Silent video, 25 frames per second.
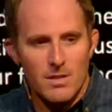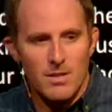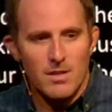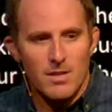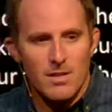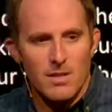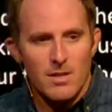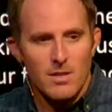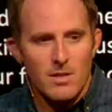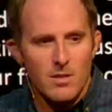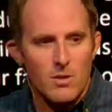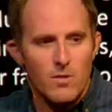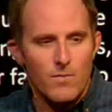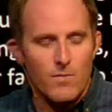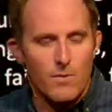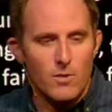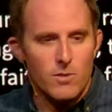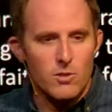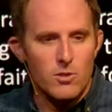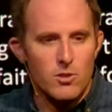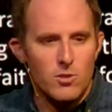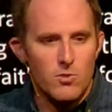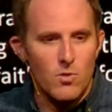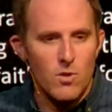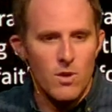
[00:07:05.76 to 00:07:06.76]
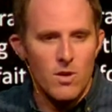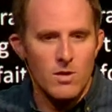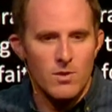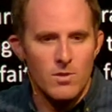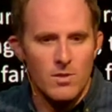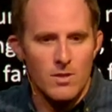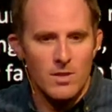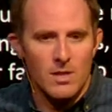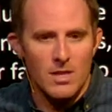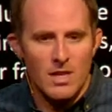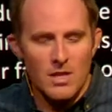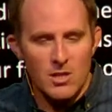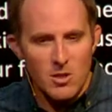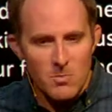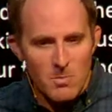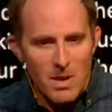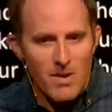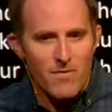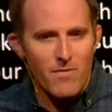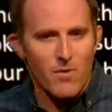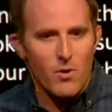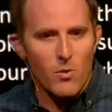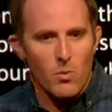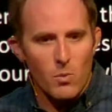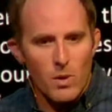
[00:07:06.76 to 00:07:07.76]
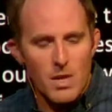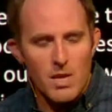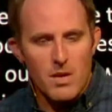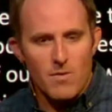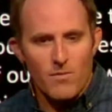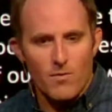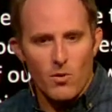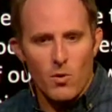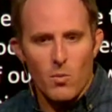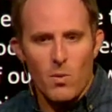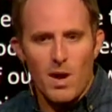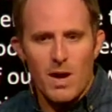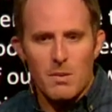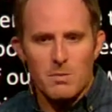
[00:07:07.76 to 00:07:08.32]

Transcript: you feel stronger in the end. You may feel weak for a while,